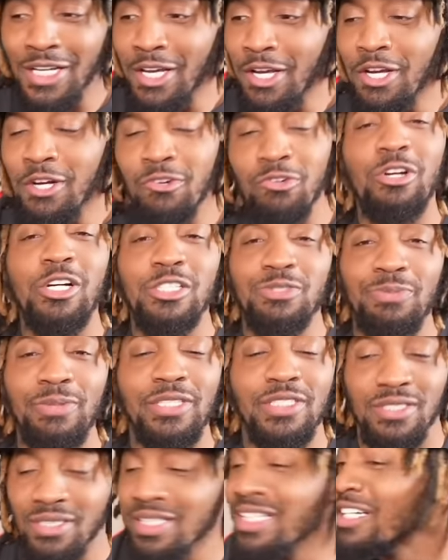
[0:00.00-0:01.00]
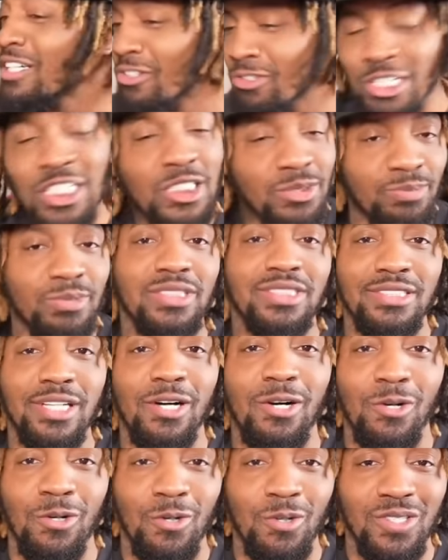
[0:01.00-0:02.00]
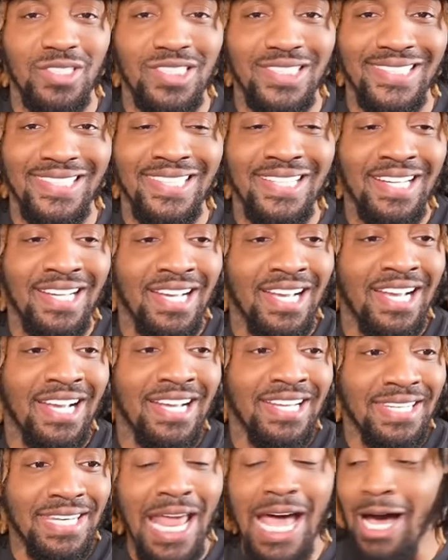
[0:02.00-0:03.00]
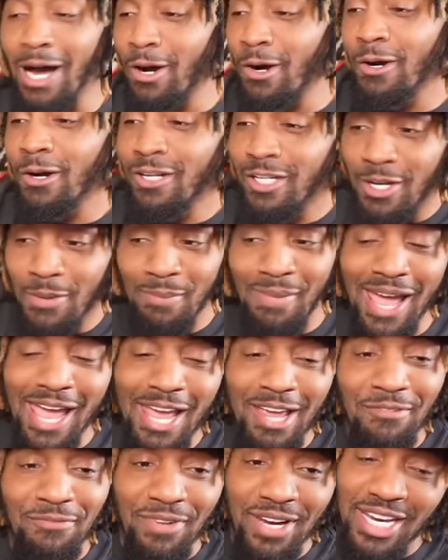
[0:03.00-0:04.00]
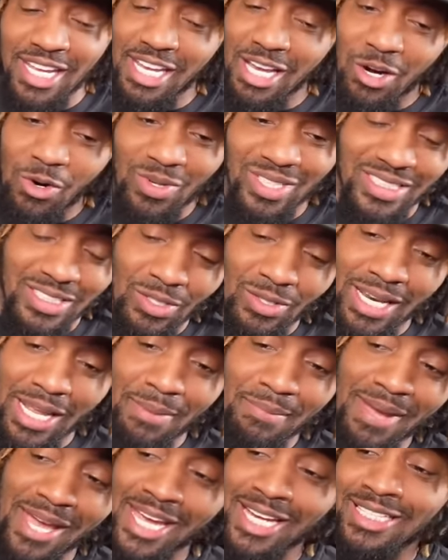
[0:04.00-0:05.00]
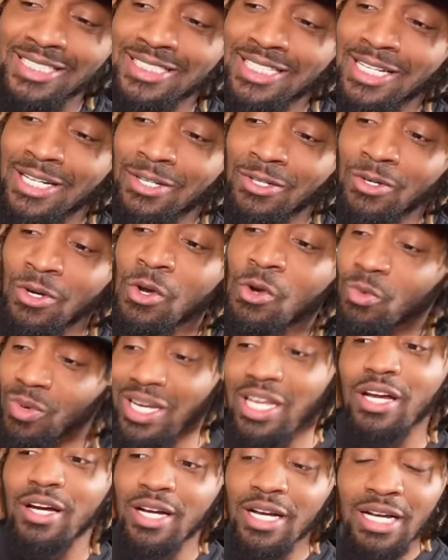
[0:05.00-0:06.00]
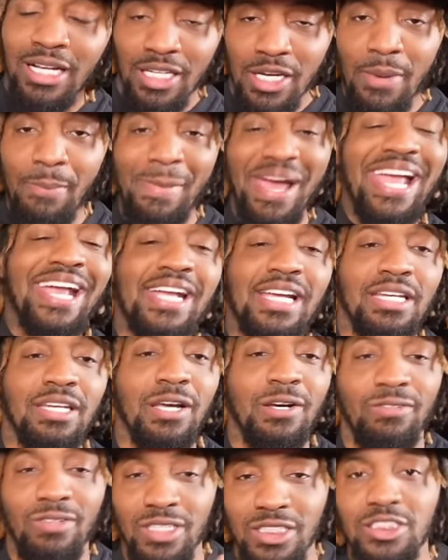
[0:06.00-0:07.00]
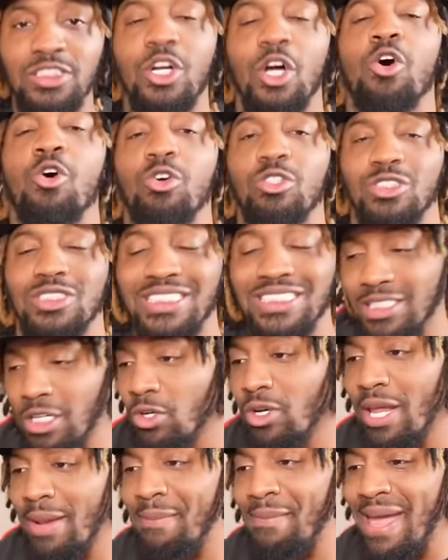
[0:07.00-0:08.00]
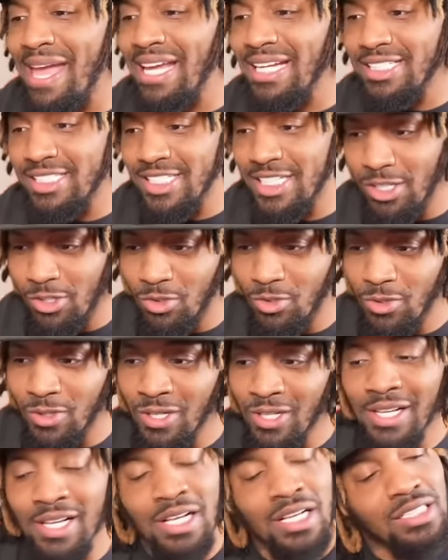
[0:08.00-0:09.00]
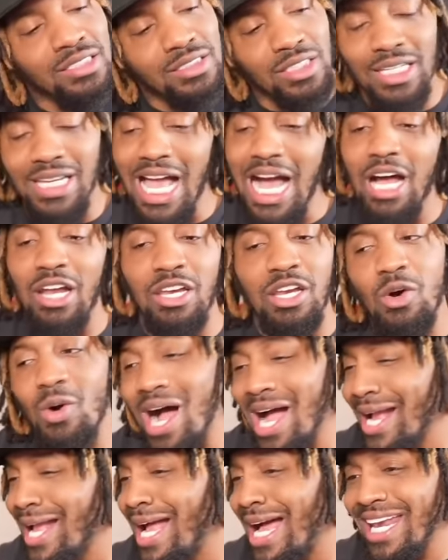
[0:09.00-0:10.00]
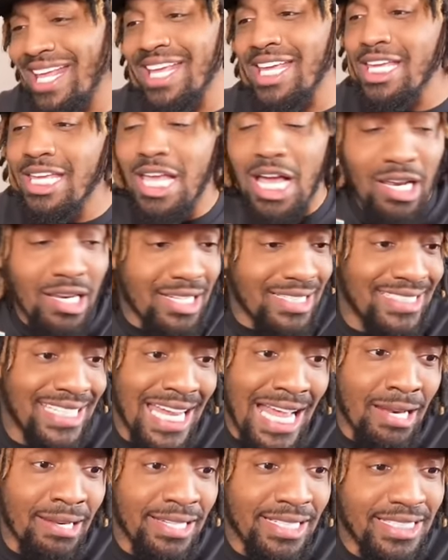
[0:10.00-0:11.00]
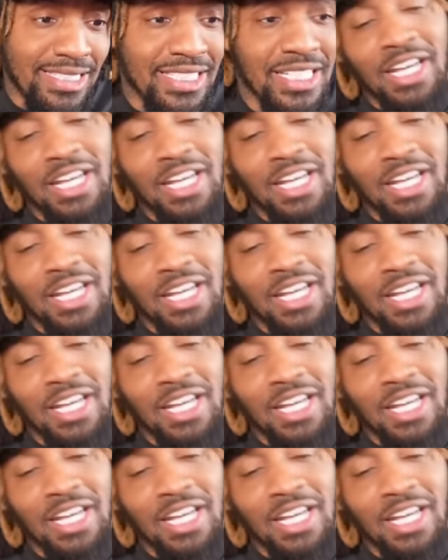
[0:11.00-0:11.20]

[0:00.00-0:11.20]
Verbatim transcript: Christmas, Christmas songs. Now, the main video is on their main channel. Well, the, the making of the songs is on their main channel. So y'all know I gotta give y'all a challenge.